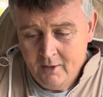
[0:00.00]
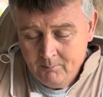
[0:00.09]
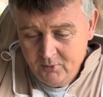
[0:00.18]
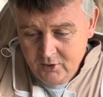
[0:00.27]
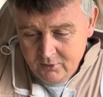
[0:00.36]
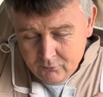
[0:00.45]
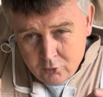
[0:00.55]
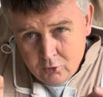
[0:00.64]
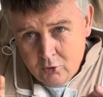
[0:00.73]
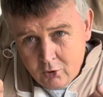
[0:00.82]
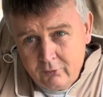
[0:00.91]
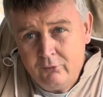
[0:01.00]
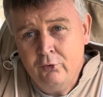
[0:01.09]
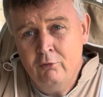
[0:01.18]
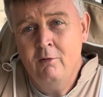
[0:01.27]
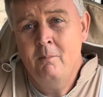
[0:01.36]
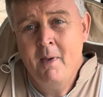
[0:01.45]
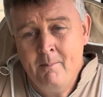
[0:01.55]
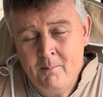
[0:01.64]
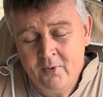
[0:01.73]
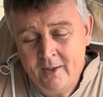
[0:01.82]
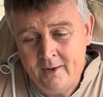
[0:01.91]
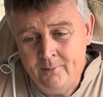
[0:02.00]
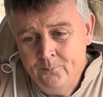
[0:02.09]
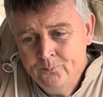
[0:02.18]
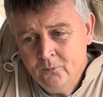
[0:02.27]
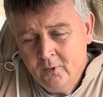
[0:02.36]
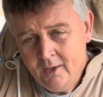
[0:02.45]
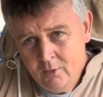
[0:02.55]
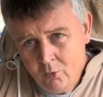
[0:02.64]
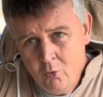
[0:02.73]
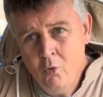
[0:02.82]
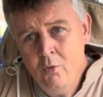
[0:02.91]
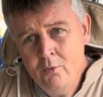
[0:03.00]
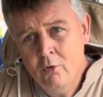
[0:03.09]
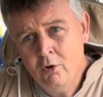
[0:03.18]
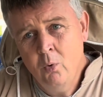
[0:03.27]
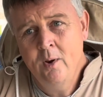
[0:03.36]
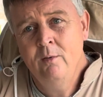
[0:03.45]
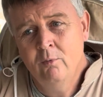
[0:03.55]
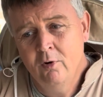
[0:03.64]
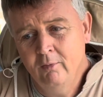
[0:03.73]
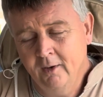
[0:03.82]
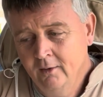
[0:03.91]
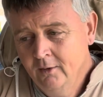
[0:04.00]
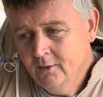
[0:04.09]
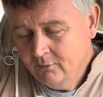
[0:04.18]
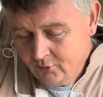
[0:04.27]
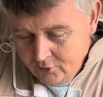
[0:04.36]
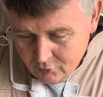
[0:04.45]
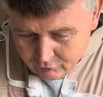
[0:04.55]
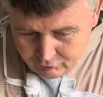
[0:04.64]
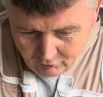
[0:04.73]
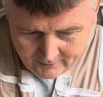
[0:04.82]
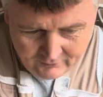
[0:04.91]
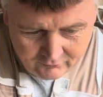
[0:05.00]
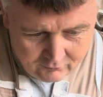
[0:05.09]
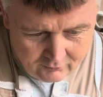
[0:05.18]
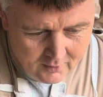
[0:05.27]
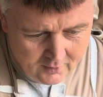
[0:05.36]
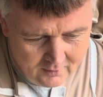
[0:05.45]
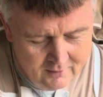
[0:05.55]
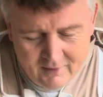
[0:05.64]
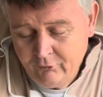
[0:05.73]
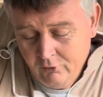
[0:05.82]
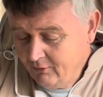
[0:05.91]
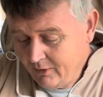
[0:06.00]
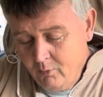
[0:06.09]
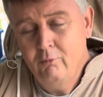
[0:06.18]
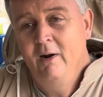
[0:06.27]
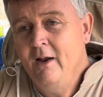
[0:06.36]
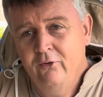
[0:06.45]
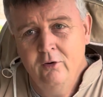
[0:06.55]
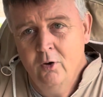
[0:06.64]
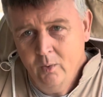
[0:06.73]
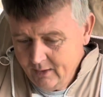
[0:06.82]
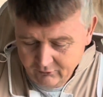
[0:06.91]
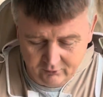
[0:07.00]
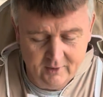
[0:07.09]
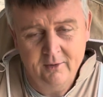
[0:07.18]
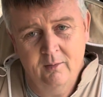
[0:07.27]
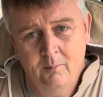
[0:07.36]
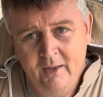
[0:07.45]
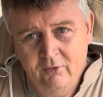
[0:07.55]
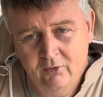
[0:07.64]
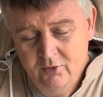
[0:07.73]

But you've got to remember that in all your queen rearing, that you're trying, it's all very well raising queens and getting them mated.